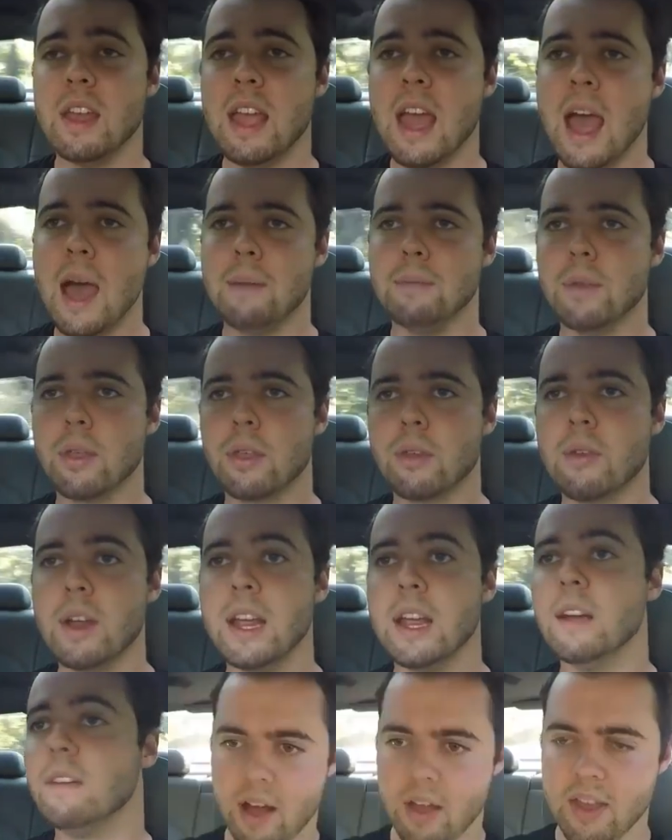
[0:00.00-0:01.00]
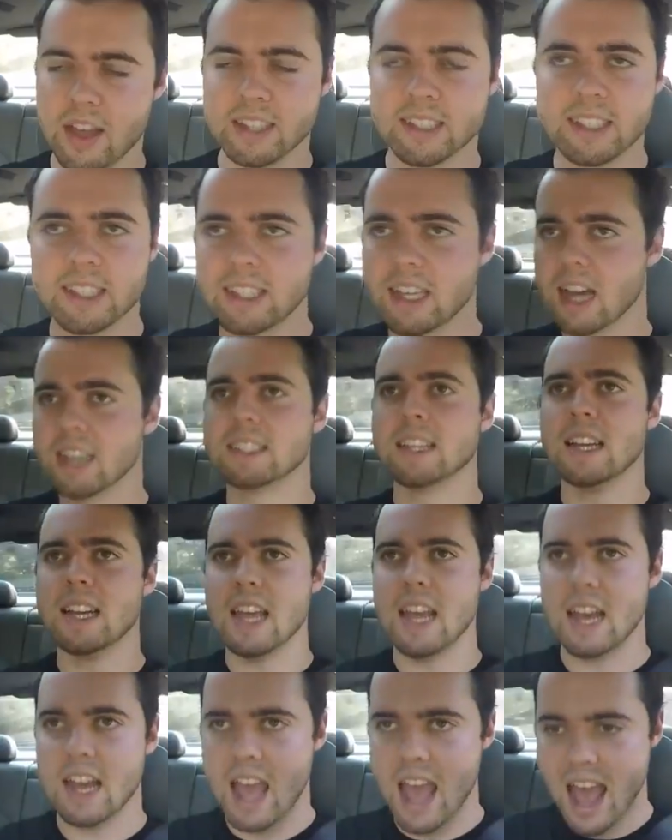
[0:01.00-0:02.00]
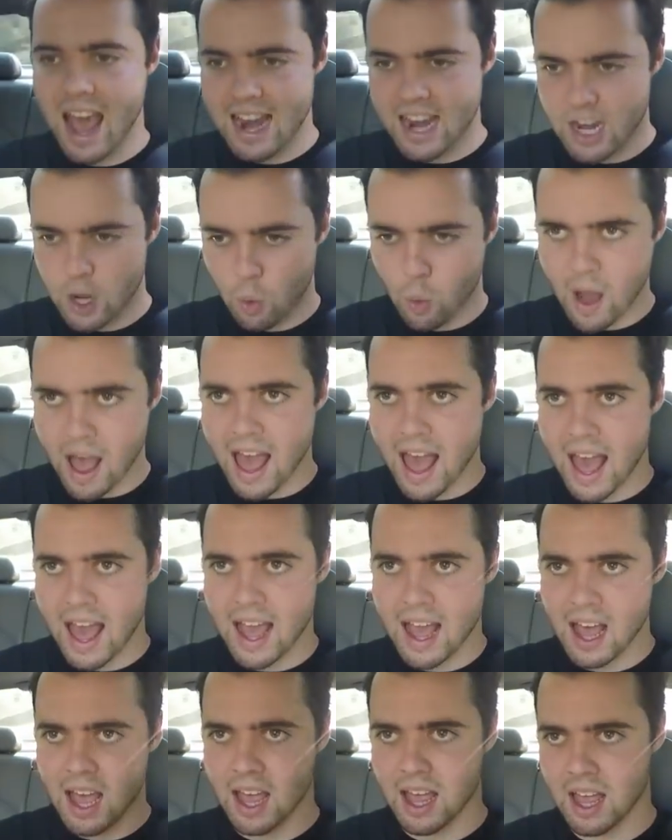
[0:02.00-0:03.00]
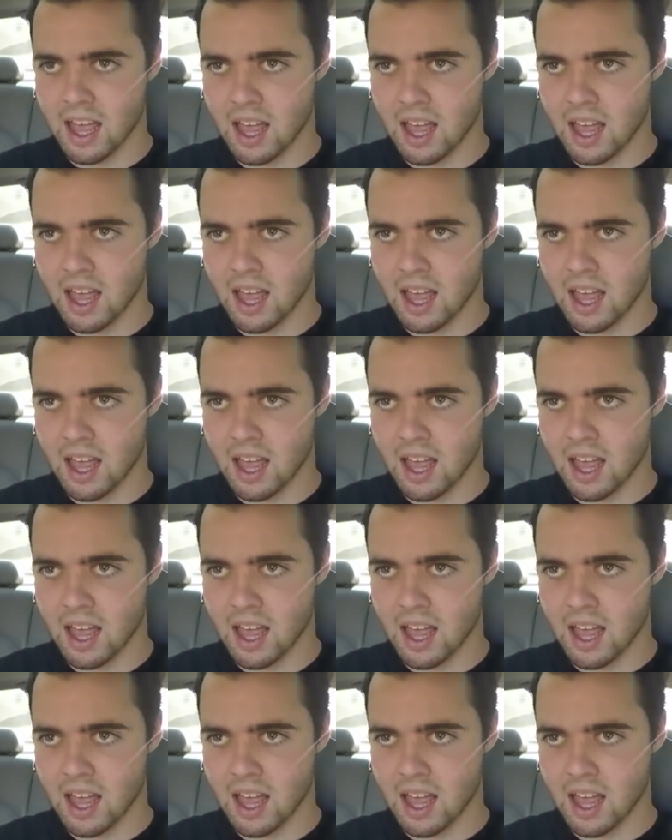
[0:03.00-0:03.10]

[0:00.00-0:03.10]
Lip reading: the M3. This doesn't in any way